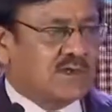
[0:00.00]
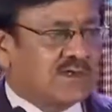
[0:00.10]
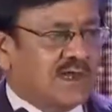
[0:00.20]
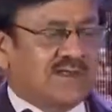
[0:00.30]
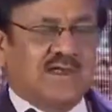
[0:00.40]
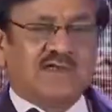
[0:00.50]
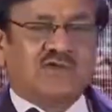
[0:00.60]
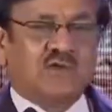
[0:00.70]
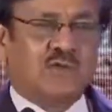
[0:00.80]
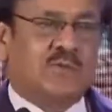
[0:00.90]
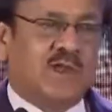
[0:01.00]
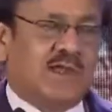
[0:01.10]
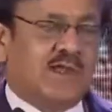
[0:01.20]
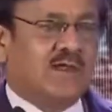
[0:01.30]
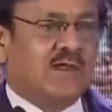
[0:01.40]
that they should
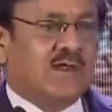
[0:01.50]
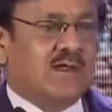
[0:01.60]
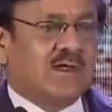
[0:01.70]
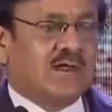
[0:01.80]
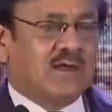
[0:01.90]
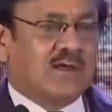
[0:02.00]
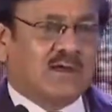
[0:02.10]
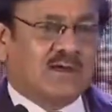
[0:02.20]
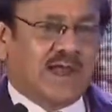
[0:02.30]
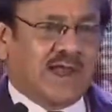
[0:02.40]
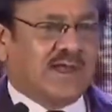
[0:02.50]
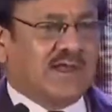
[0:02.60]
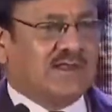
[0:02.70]
be taking